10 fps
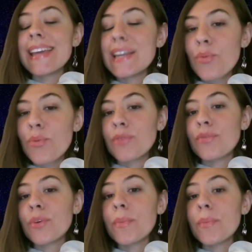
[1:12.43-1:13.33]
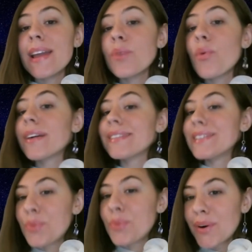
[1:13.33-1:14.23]
anyone from anywhere
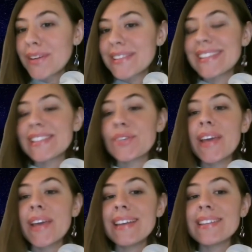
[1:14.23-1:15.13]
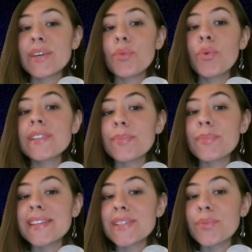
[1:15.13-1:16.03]
in the world can create a World
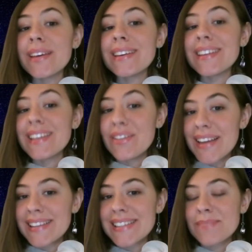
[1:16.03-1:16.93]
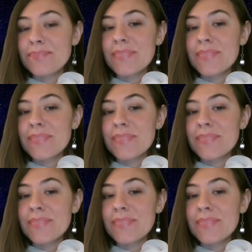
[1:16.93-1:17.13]
Space Week event,